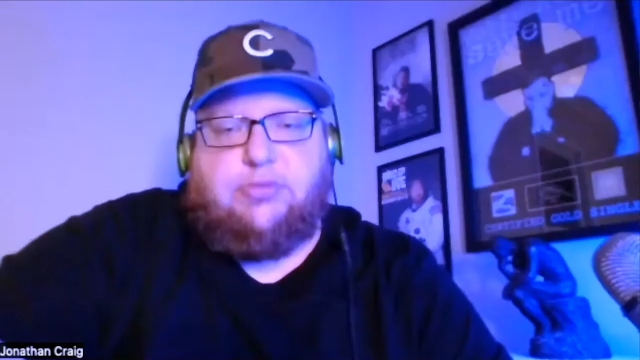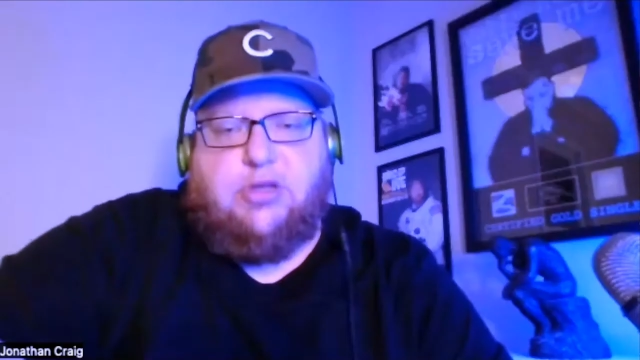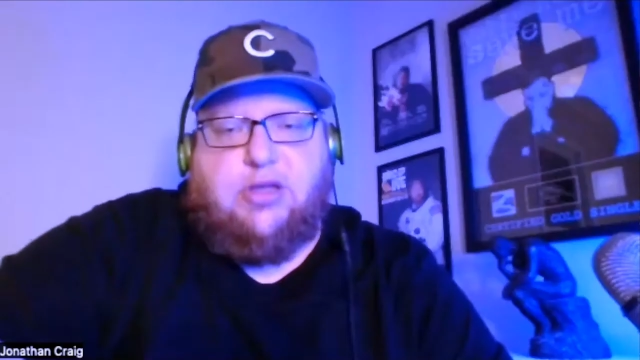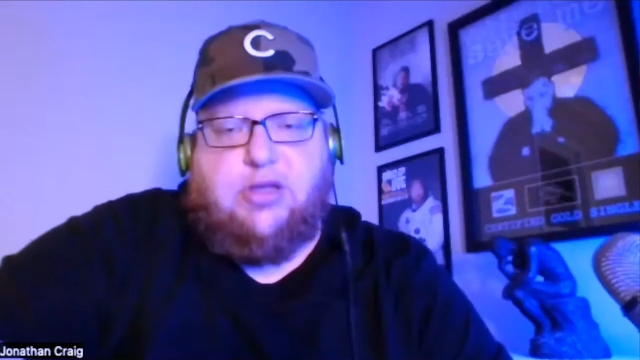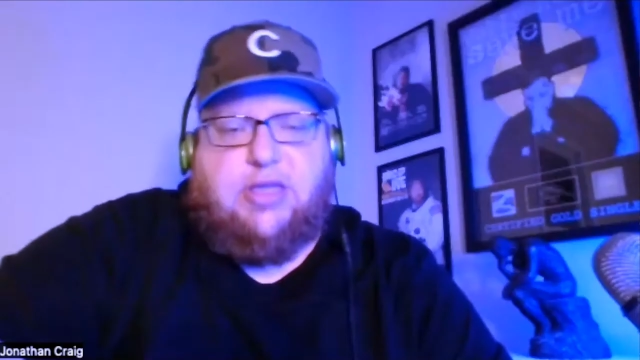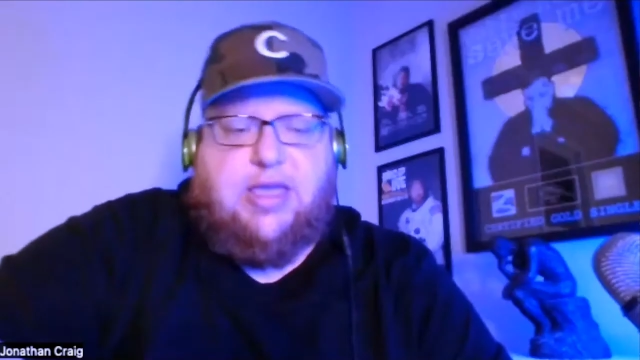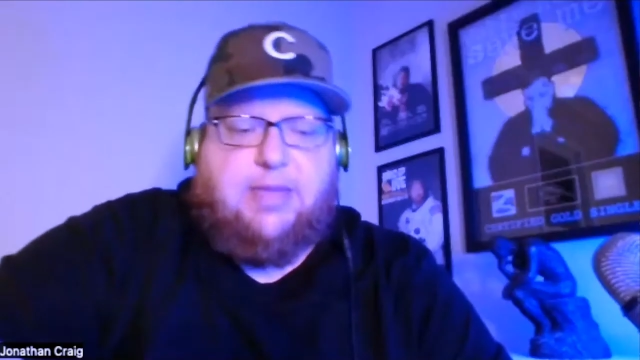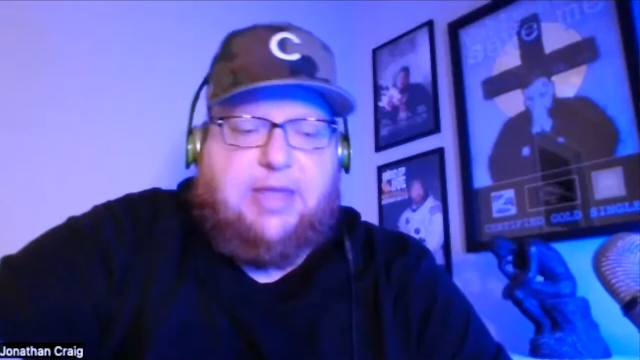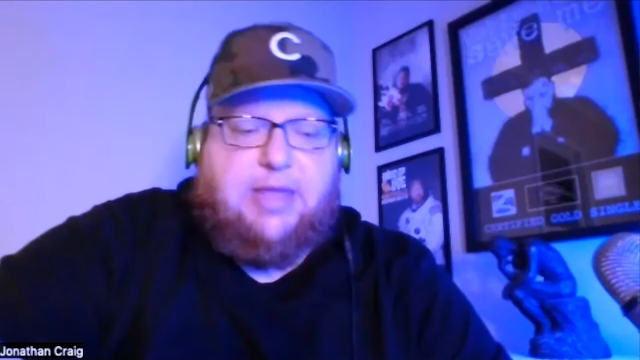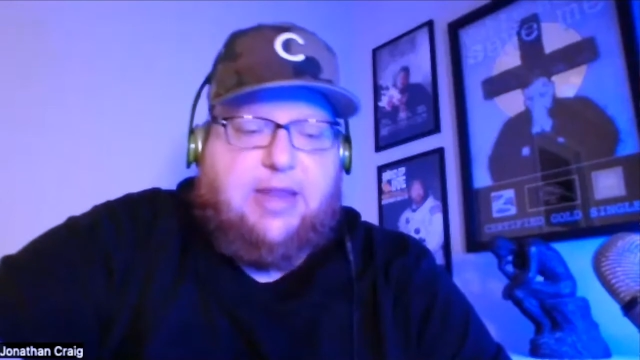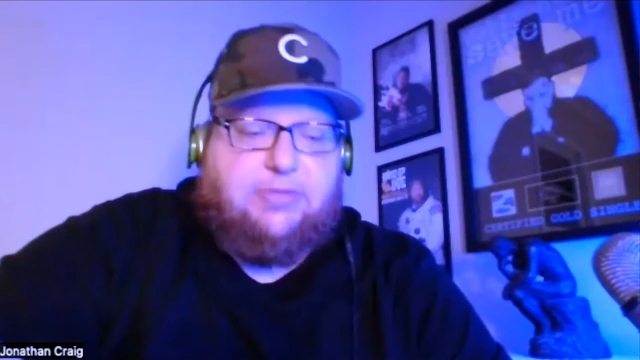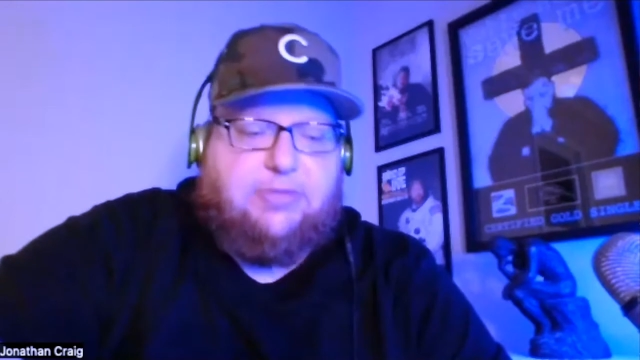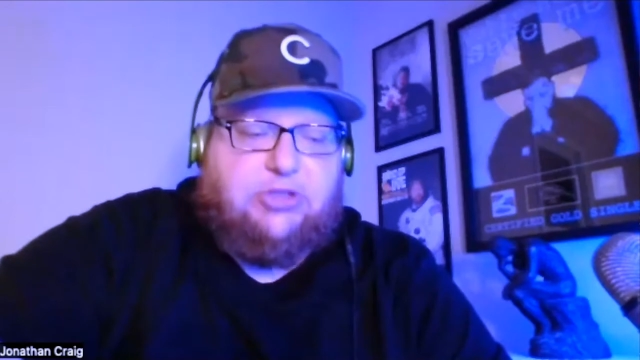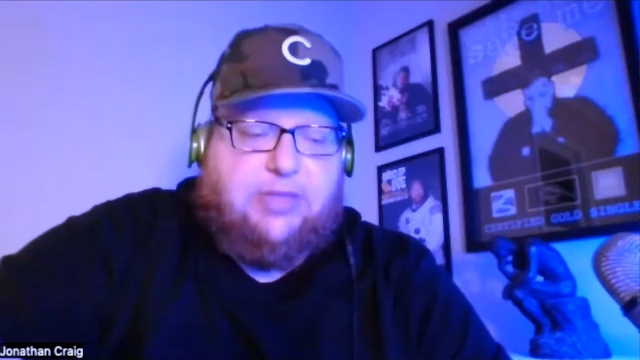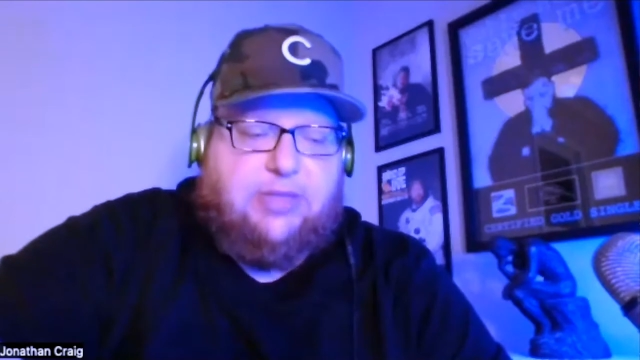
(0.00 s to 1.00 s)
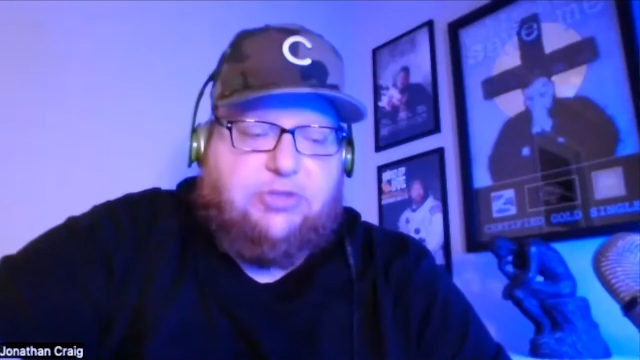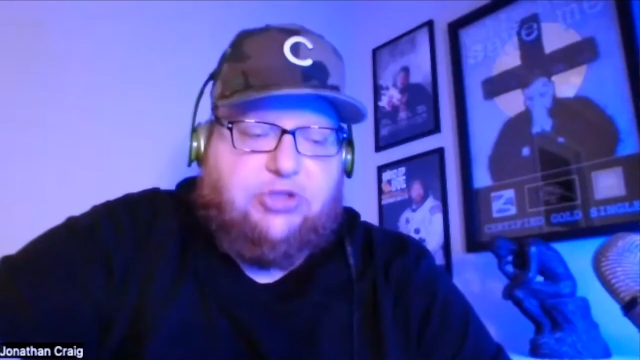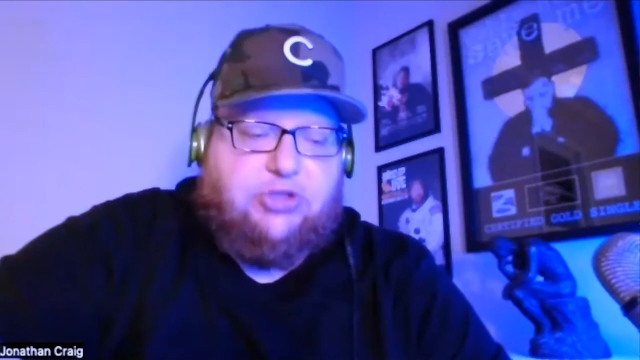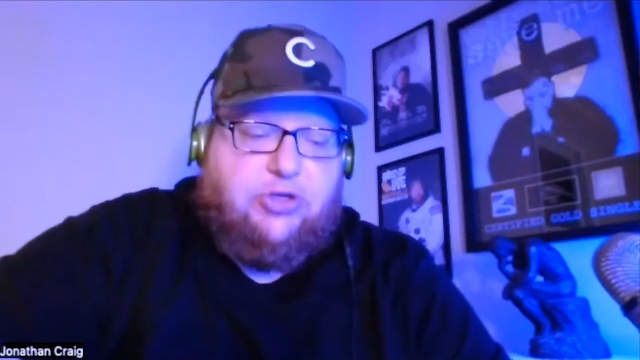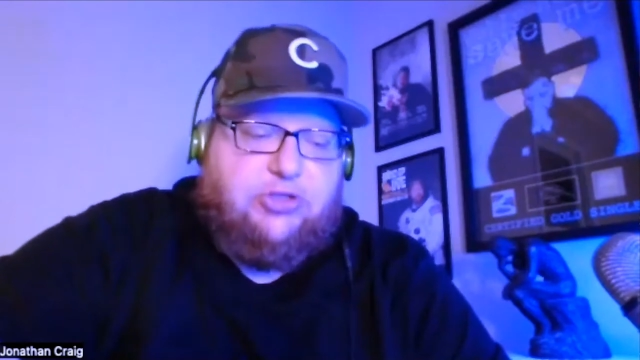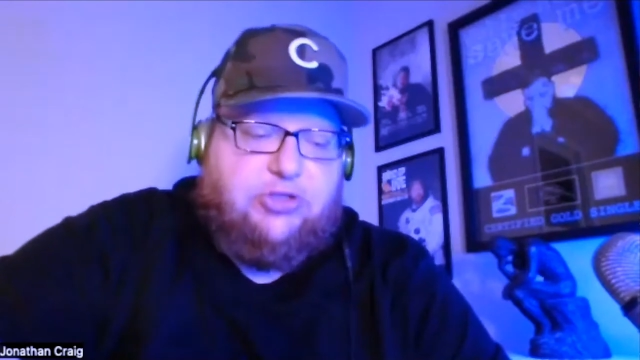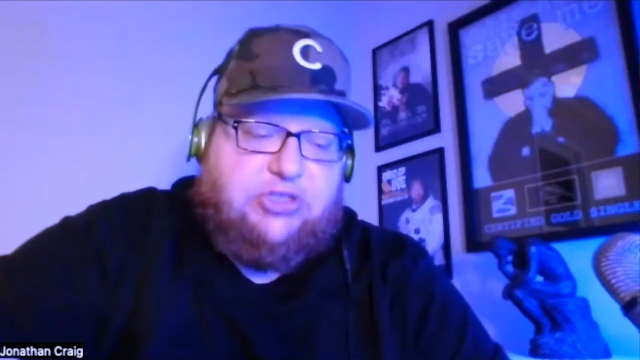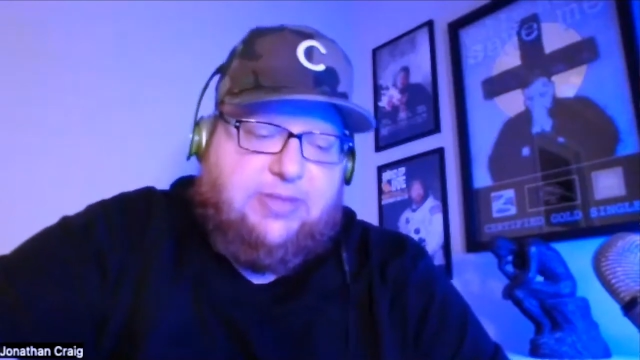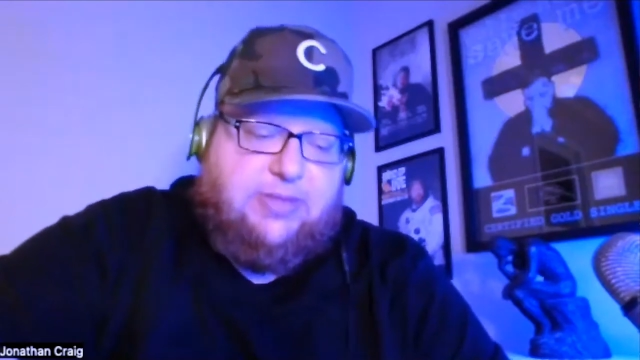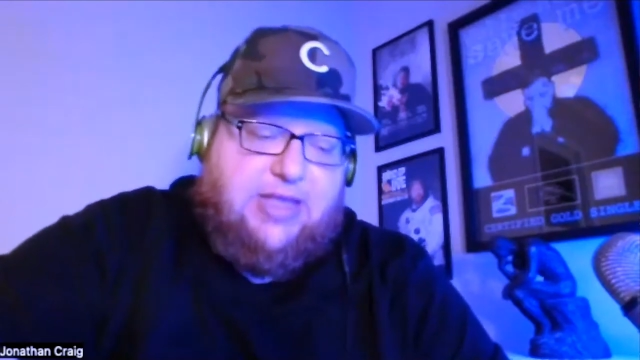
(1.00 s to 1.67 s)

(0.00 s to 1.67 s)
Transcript: oh yeah. I mean, I'm sure some